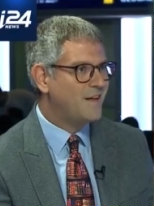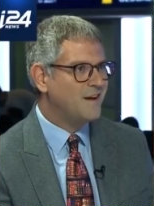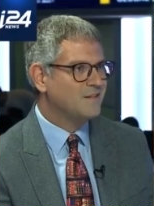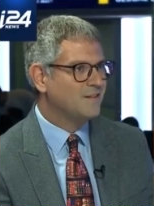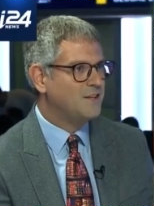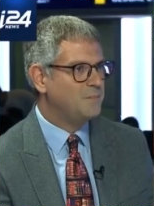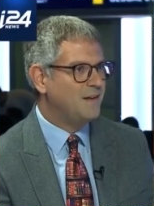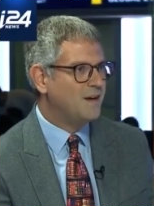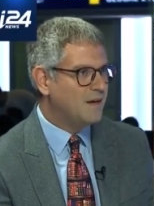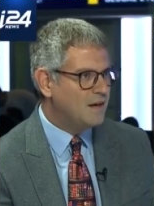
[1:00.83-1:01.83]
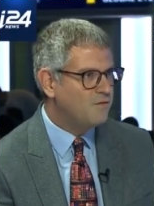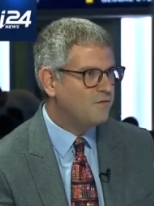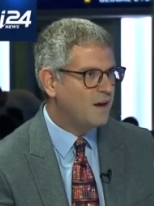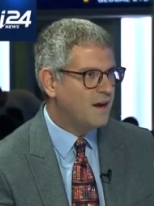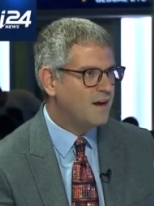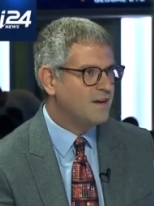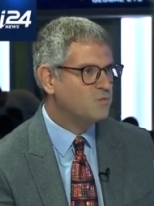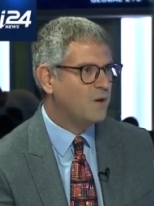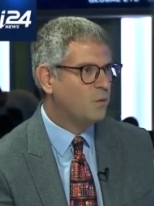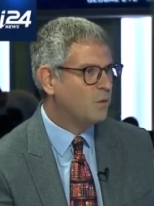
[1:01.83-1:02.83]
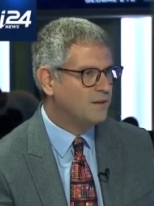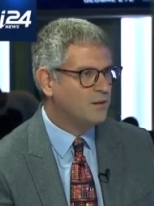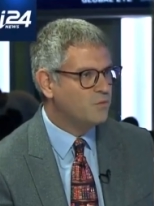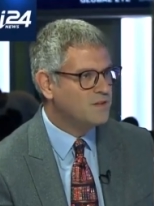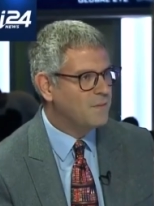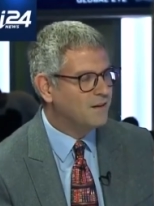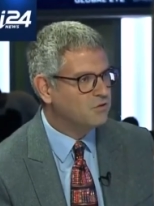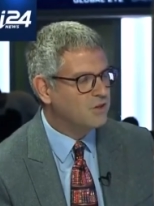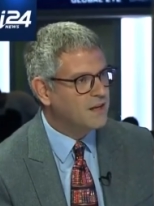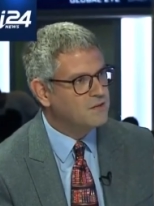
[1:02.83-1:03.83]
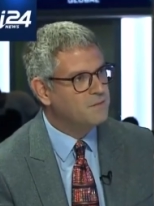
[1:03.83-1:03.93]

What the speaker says: let us not be naive, Israel will not respond to that.